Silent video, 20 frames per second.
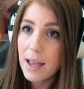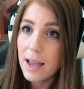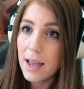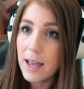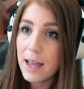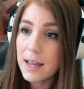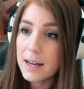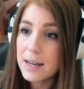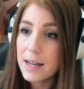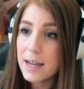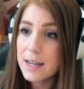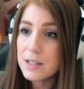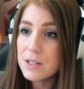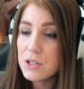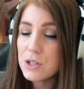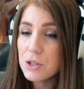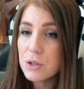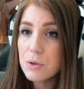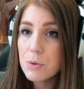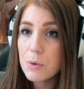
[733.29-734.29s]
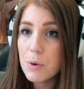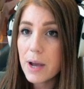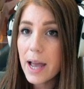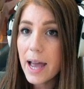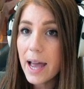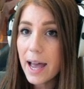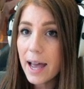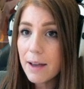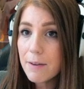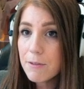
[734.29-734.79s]
And I do
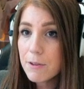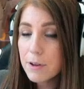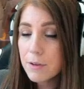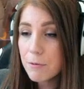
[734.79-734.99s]
have